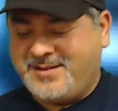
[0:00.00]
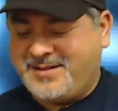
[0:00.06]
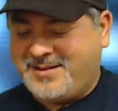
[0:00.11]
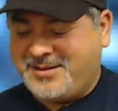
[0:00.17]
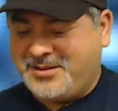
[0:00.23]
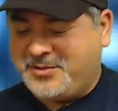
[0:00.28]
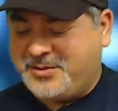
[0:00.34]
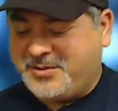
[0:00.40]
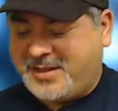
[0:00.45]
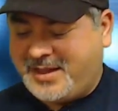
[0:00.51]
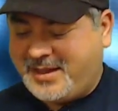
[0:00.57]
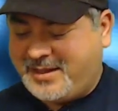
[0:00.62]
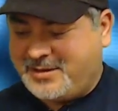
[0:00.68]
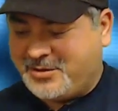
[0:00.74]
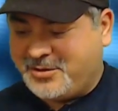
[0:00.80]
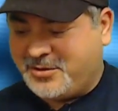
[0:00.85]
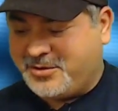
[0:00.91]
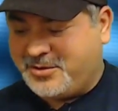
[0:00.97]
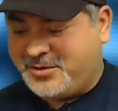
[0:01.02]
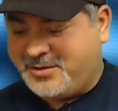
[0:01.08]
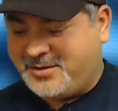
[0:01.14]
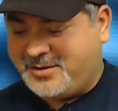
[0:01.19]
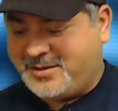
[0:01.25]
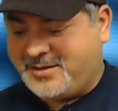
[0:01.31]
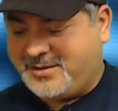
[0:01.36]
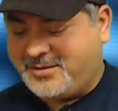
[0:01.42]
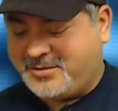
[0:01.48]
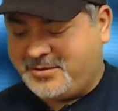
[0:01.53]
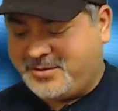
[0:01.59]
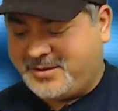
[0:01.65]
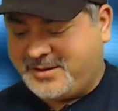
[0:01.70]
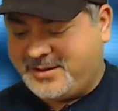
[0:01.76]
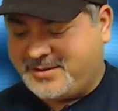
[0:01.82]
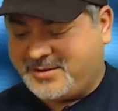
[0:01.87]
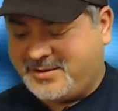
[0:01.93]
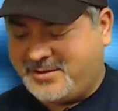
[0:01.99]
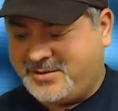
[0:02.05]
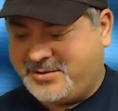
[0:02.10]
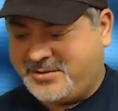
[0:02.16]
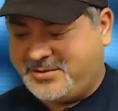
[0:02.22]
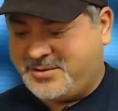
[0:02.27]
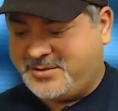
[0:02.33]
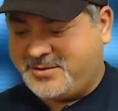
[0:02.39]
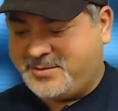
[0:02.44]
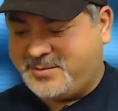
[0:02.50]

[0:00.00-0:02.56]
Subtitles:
You can learn cool things on YouTube.